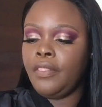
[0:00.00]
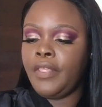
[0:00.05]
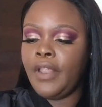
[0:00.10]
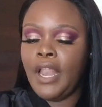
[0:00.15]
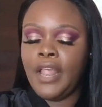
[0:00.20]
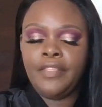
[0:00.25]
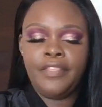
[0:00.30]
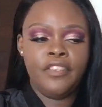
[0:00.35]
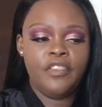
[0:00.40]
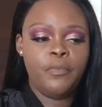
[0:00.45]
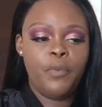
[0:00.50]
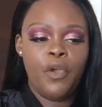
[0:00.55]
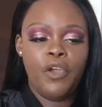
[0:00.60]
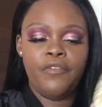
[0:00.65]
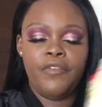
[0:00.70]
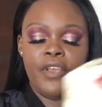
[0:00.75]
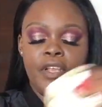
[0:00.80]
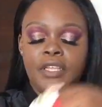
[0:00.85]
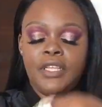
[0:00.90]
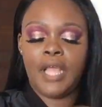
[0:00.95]
The length is
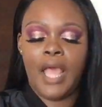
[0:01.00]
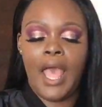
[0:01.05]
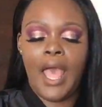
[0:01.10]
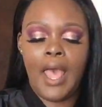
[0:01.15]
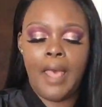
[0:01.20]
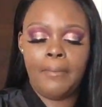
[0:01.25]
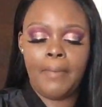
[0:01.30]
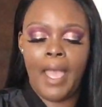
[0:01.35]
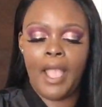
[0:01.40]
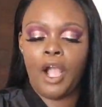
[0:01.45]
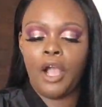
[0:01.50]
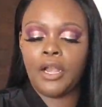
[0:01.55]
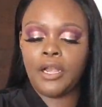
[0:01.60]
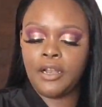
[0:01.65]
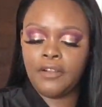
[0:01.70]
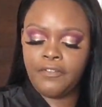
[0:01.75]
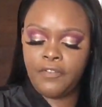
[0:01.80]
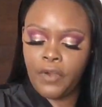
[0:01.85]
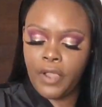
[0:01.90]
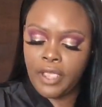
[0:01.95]
perfect. I got
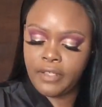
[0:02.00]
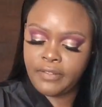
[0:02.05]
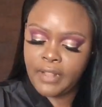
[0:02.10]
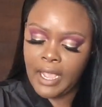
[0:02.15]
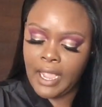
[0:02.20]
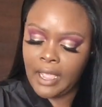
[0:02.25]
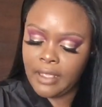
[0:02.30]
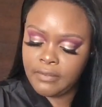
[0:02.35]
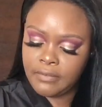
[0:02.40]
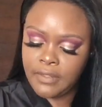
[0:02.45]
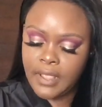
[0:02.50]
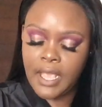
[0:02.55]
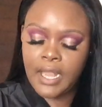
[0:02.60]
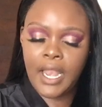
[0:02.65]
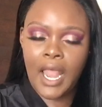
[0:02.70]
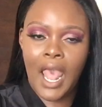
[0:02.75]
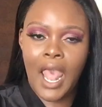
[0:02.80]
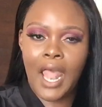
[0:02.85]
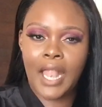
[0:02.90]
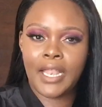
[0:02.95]
in a 4X like I
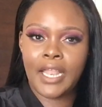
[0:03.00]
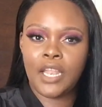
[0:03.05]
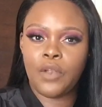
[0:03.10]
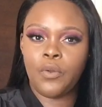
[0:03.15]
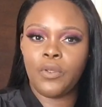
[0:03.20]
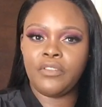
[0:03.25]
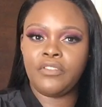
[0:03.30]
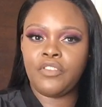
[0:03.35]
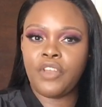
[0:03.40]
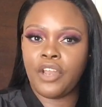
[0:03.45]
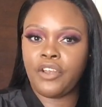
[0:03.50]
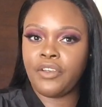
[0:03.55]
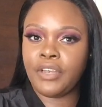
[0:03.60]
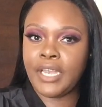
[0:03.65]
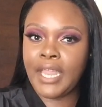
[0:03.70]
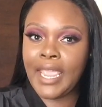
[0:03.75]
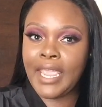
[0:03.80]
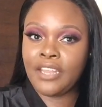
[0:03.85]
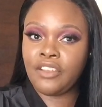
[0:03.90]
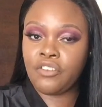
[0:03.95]
said, and it was
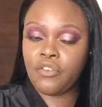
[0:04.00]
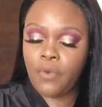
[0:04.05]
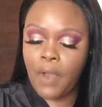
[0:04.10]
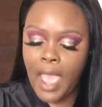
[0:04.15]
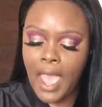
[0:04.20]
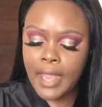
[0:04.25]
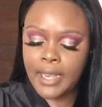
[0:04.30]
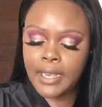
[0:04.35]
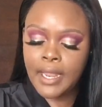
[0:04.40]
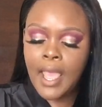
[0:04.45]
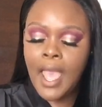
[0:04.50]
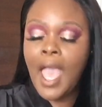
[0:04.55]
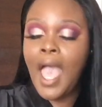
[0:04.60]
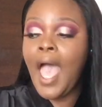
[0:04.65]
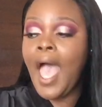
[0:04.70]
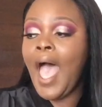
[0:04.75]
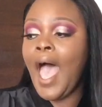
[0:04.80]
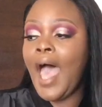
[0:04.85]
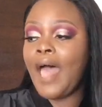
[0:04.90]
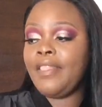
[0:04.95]
308 rand.
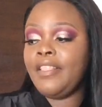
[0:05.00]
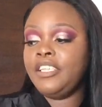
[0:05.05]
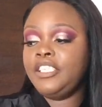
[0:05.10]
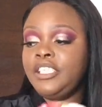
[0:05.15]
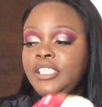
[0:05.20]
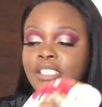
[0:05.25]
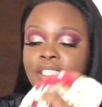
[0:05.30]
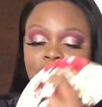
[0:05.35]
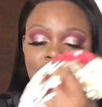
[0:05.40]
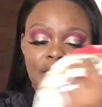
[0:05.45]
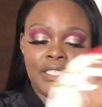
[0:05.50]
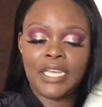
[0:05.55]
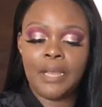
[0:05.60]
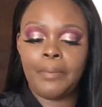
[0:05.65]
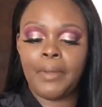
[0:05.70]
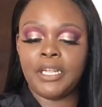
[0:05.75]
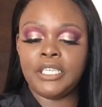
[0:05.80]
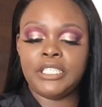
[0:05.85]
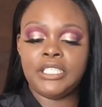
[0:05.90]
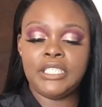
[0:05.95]
And the shittiest thing
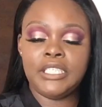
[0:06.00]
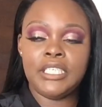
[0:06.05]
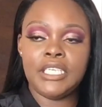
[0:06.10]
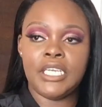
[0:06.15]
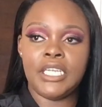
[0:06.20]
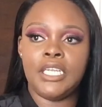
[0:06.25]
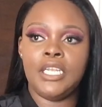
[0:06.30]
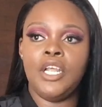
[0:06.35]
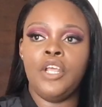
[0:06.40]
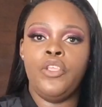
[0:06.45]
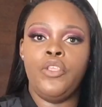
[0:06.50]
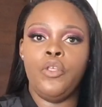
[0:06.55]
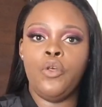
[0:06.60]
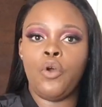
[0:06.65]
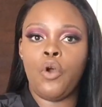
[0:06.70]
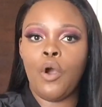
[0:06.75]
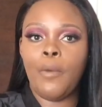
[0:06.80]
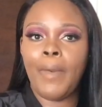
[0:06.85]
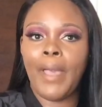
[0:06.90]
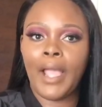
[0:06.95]
about SHEIN, you'll
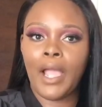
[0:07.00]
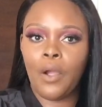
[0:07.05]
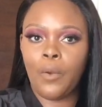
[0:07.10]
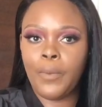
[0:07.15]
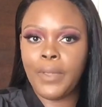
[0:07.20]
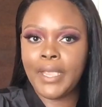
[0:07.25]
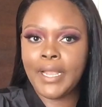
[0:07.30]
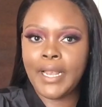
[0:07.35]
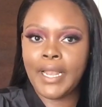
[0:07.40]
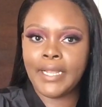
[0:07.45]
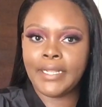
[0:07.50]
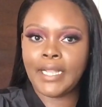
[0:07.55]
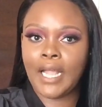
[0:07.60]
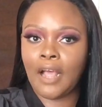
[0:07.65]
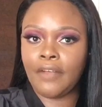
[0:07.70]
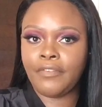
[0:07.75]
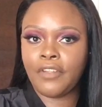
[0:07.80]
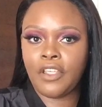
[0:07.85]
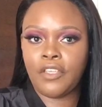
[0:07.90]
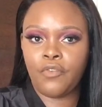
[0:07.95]
go back a week later
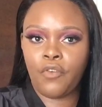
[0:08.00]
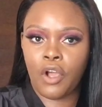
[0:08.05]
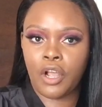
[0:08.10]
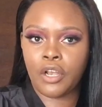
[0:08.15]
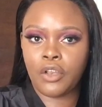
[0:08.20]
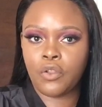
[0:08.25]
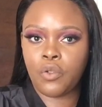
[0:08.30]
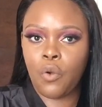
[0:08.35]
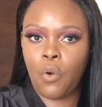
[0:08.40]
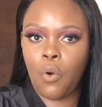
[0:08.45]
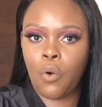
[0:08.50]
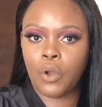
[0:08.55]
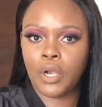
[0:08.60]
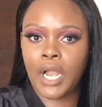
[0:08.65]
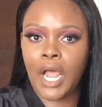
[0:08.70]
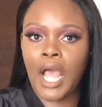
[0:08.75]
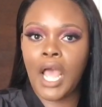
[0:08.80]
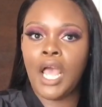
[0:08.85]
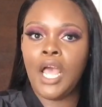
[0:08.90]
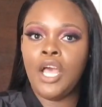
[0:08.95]
after you've gotten your
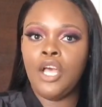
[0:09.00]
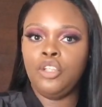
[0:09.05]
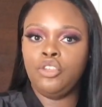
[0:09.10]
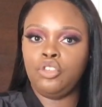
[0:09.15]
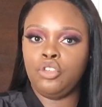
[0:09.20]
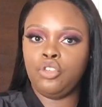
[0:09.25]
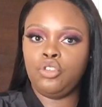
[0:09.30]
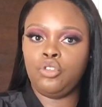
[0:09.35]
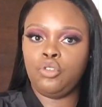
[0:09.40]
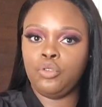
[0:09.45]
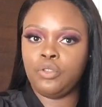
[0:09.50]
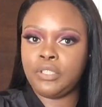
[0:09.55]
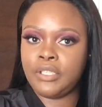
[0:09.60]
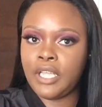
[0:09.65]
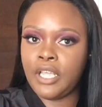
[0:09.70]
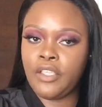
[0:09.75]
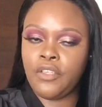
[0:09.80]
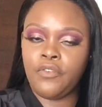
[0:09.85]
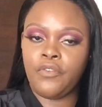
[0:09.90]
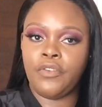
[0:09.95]
order just to
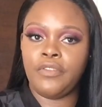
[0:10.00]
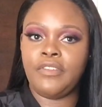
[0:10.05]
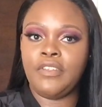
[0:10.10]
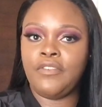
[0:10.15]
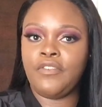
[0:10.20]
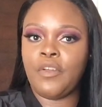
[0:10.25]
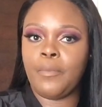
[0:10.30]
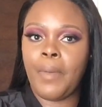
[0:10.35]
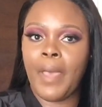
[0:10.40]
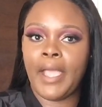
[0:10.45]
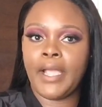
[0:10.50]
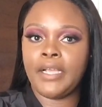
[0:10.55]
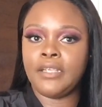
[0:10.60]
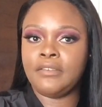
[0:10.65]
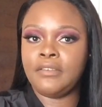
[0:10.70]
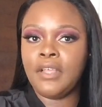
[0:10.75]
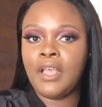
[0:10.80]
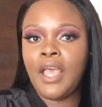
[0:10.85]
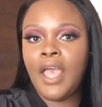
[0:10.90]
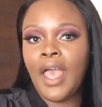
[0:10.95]
say you've received your
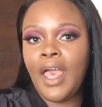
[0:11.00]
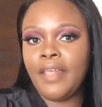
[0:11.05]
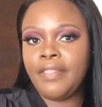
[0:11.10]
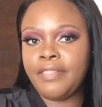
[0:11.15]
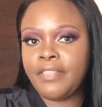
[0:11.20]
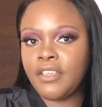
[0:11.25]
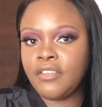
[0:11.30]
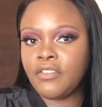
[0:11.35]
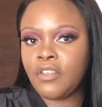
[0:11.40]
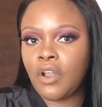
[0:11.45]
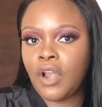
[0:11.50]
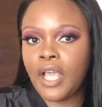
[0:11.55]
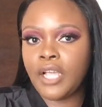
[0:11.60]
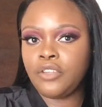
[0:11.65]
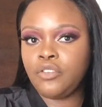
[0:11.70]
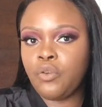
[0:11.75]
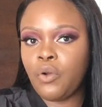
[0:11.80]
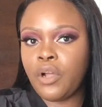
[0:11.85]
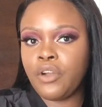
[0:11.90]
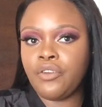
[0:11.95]
package, and things are
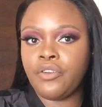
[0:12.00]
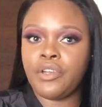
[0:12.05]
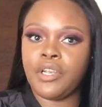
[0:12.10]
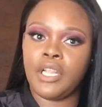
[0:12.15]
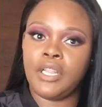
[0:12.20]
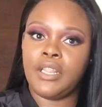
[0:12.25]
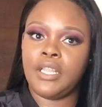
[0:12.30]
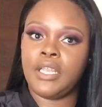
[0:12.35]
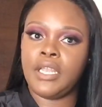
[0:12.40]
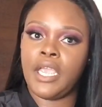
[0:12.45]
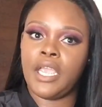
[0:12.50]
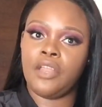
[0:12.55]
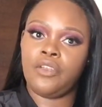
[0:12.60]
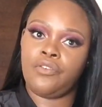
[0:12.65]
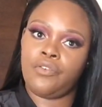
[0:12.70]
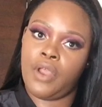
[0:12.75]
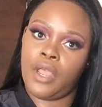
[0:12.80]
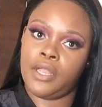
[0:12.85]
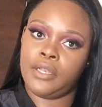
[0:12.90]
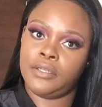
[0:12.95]
like
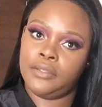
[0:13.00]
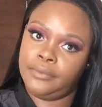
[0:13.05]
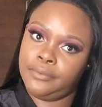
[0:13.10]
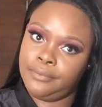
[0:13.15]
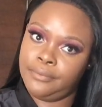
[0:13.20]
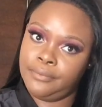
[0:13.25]
238 rand.